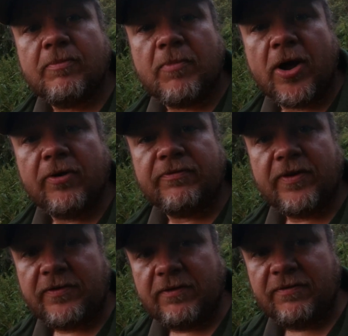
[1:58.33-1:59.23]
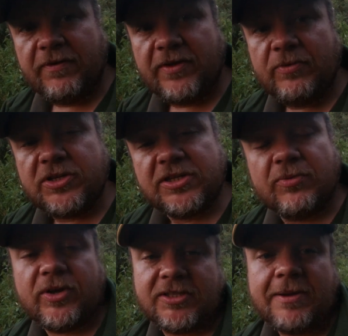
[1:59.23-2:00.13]
my own 50-50, which is,
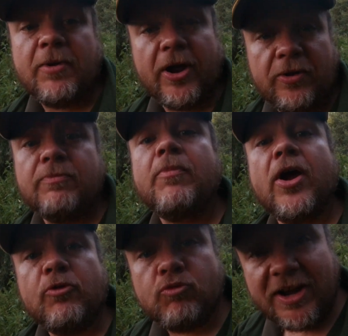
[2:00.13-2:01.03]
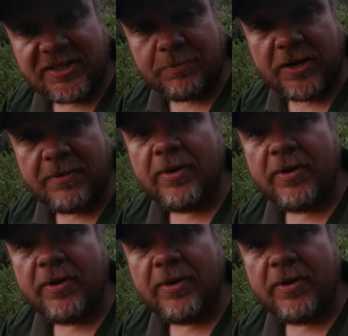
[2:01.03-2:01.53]
I say my own recipe,